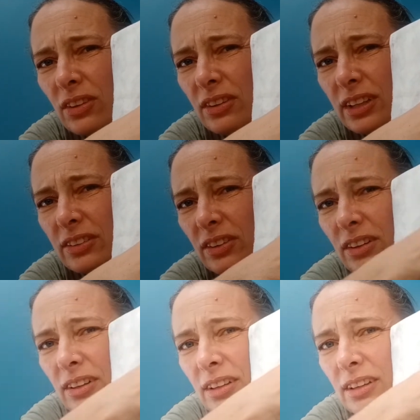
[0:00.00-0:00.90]

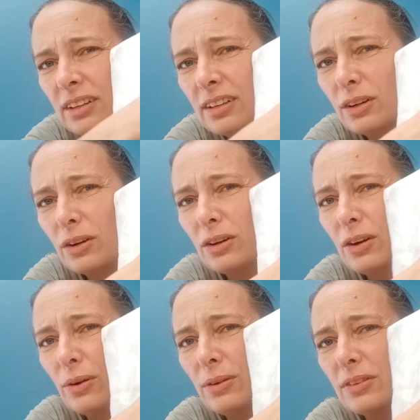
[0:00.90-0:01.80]
little
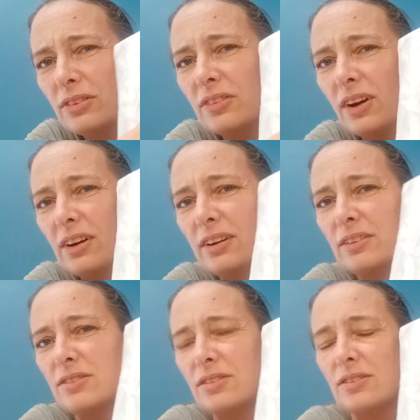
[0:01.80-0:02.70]
gold
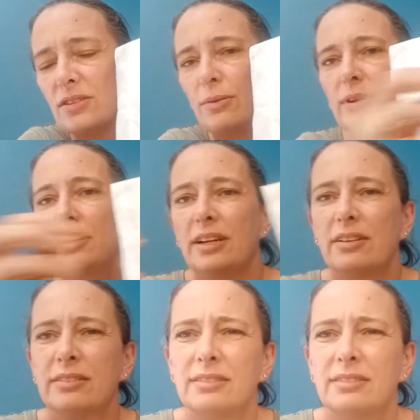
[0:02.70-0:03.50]
stars to go on there.